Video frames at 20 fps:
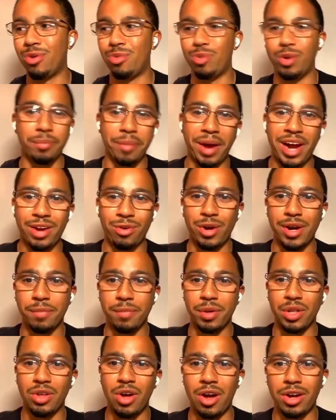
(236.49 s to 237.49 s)
We might
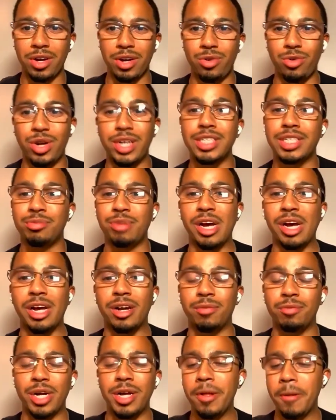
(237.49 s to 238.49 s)
ramble on and rant about them,
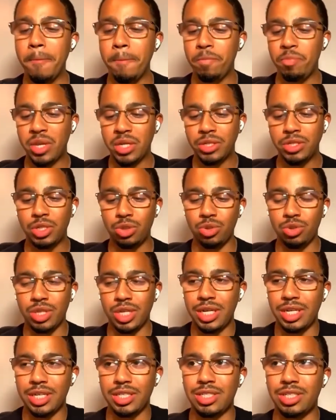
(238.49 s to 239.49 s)
but 2
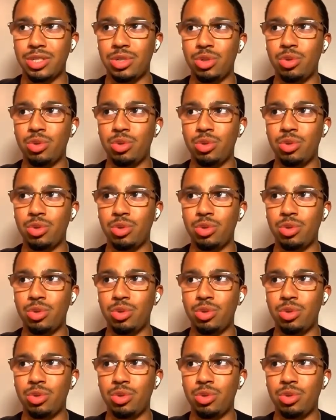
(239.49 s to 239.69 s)
things to